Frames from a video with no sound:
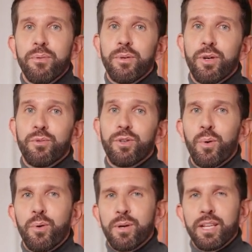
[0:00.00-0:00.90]
You've
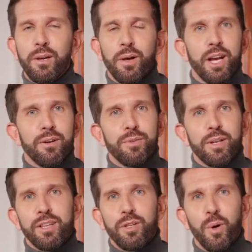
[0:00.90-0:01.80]
taught me that life
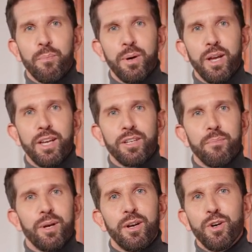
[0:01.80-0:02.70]
is not merely to
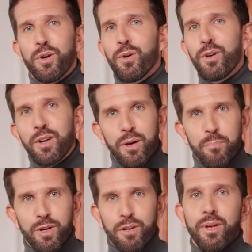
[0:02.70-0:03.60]
be endured,
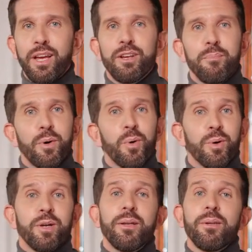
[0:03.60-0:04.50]
but to be
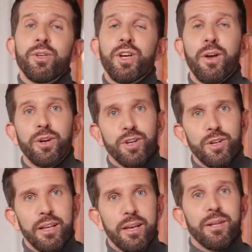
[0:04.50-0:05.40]
explored,
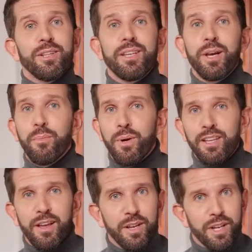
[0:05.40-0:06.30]
cherished, and
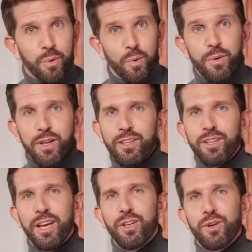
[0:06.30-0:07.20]
celebrated in all its
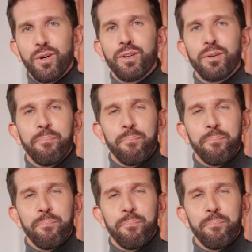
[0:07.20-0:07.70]
textures,